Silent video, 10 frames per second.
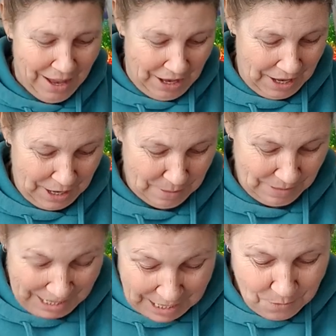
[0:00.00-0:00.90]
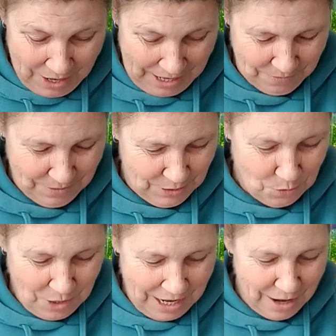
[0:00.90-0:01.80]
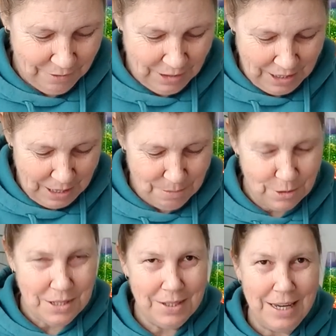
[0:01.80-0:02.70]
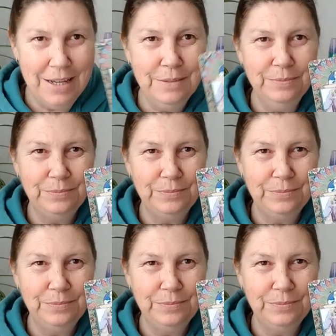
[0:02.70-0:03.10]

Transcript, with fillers: Anyway, so we have the Empress here,